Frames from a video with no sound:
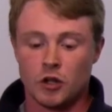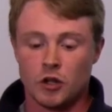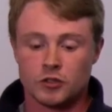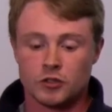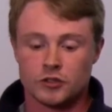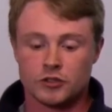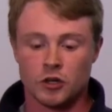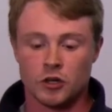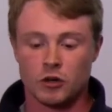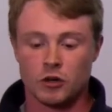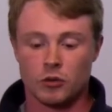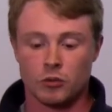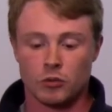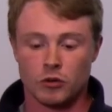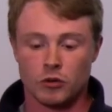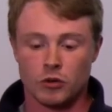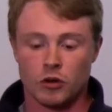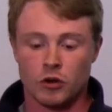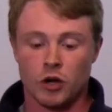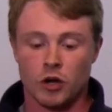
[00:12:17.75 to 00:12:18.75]
So,
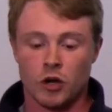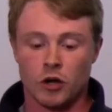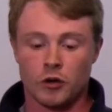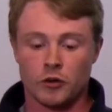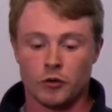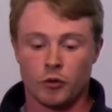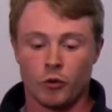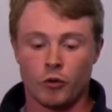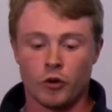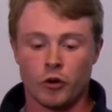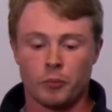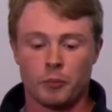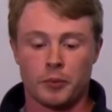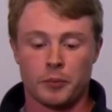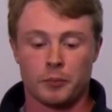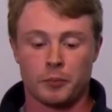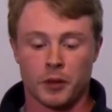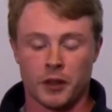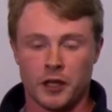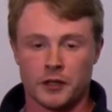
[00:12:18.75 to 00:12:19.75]
in order for our
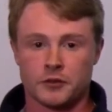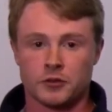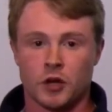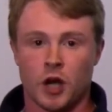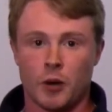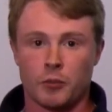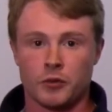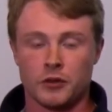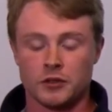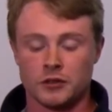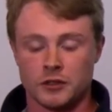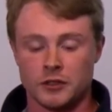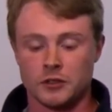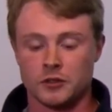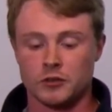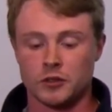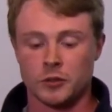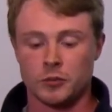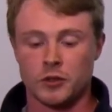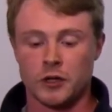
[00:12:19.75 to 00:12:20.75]
plant to operate
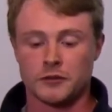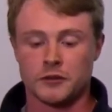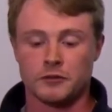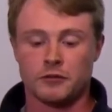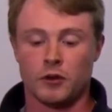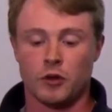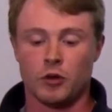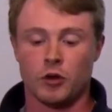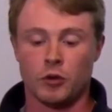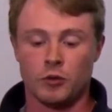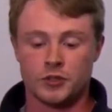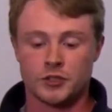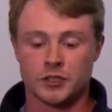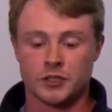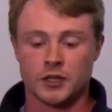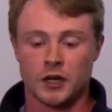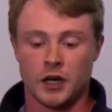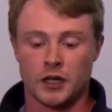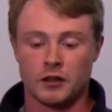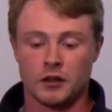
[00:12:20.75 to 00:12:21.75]
legally, we have to follow OSHA
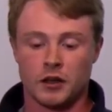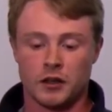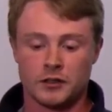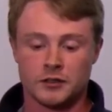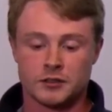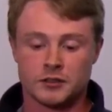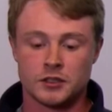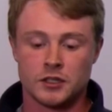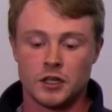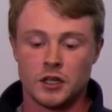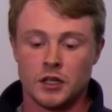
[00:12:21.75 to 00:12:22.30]
guidelines.